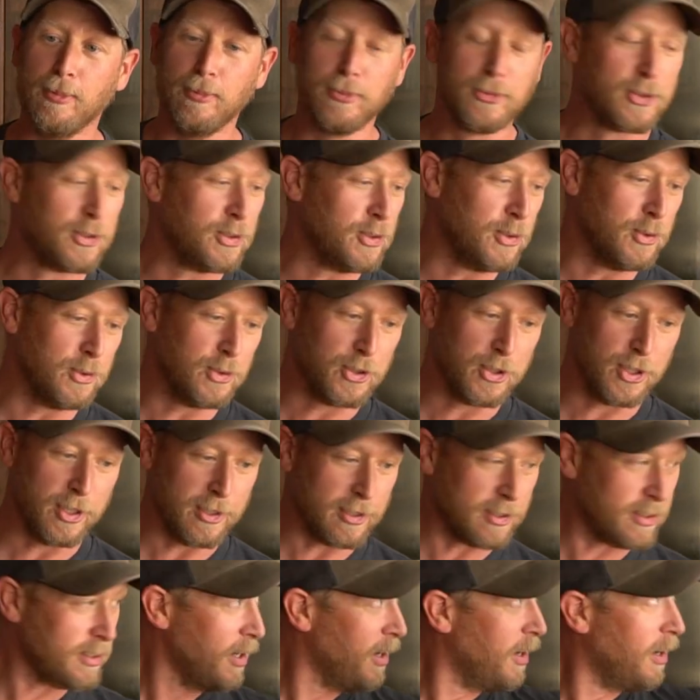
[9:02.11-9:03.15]
to
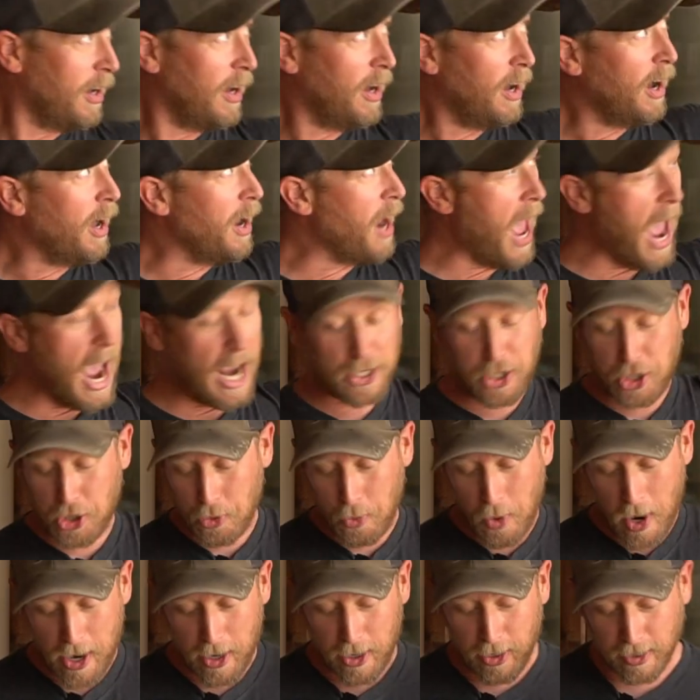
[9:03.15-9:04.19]
just an
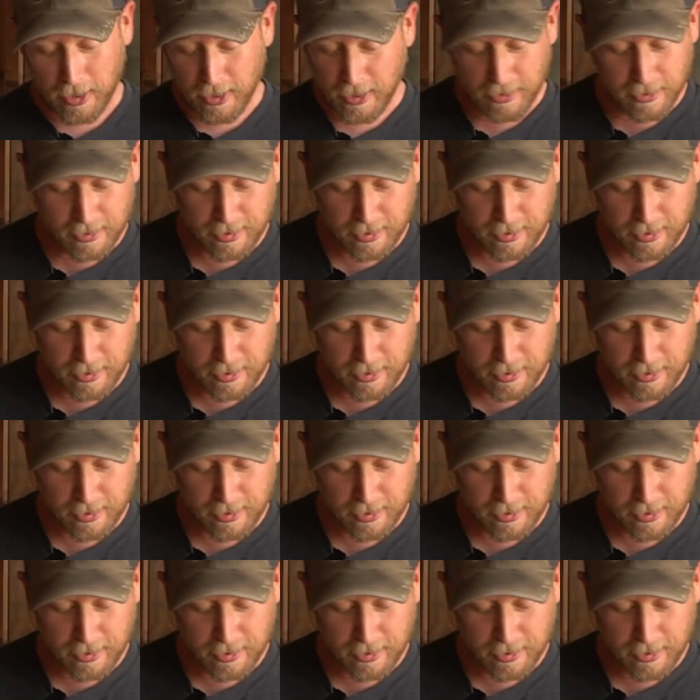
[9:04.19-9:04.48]
actuator getting